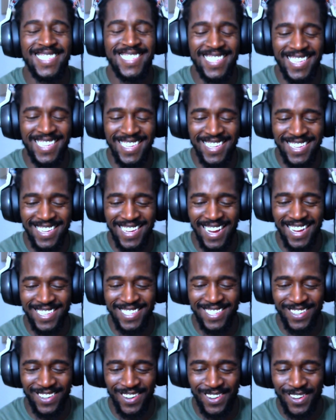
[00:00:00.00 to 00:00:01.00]
I'll see you
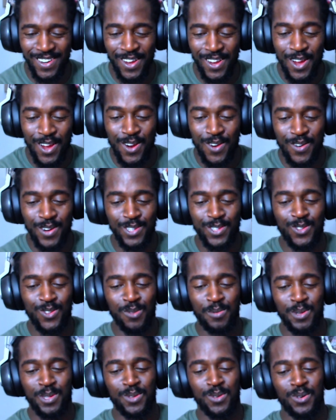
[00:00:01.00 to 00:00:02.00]
guys soon.
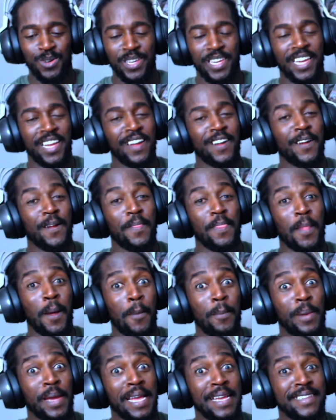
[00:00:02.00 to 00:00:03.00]
Chris will be talking.
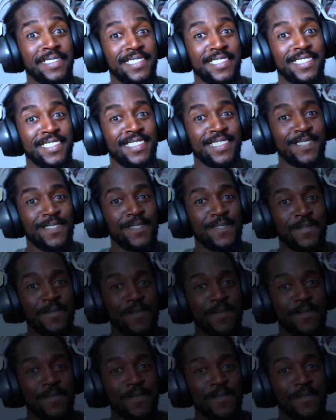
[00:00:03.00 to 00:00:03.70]
Peace.